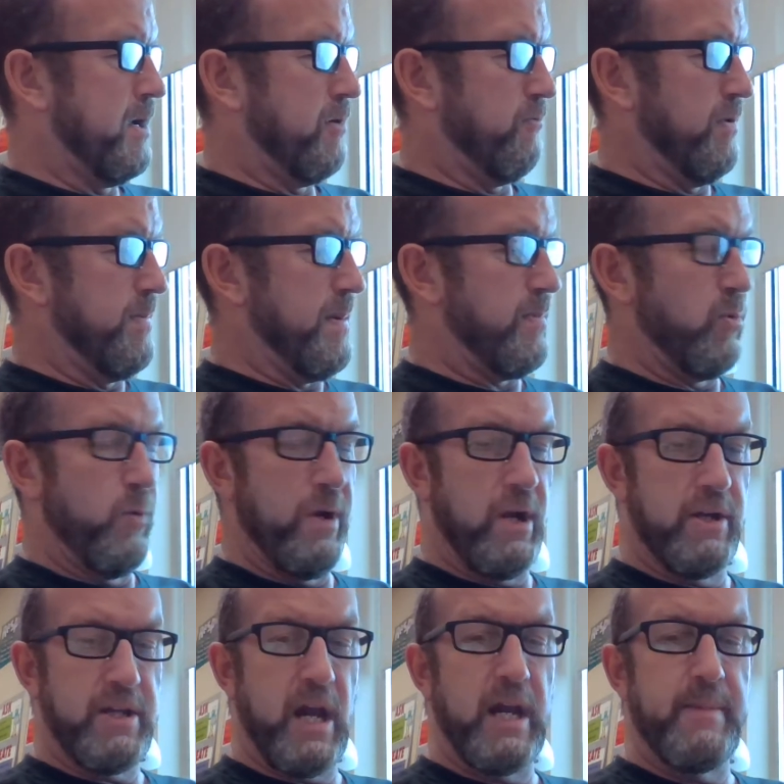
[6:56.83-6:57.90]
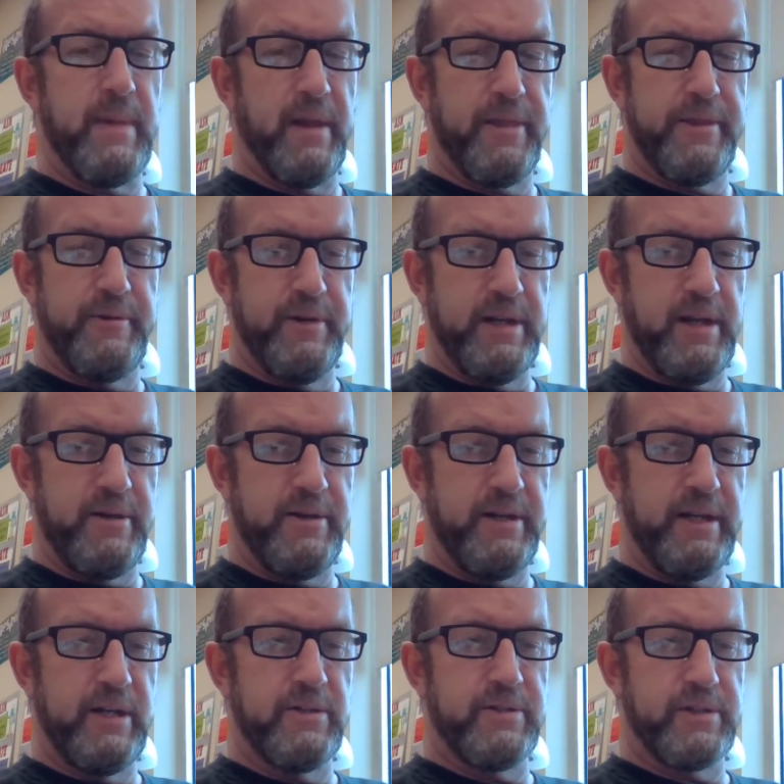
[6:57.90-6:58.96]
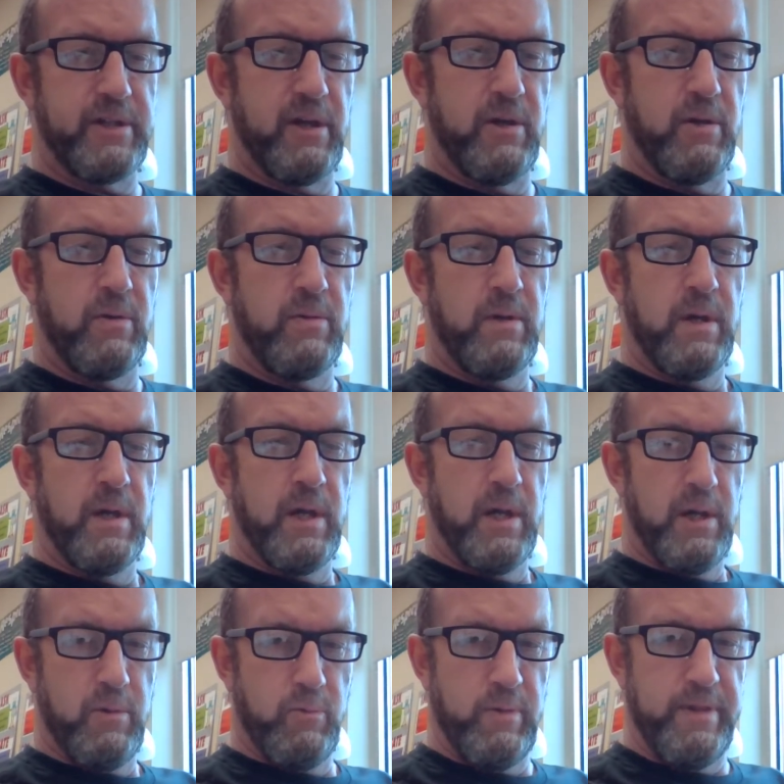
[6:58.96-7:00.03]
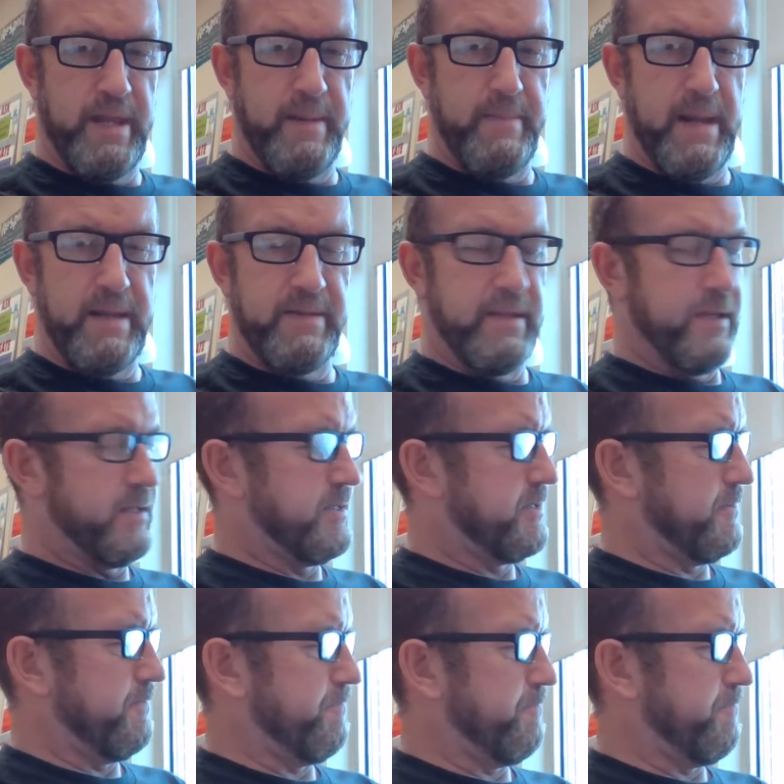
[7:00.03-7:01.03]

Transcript: Remember, we are talking about 300 years ago when they made this.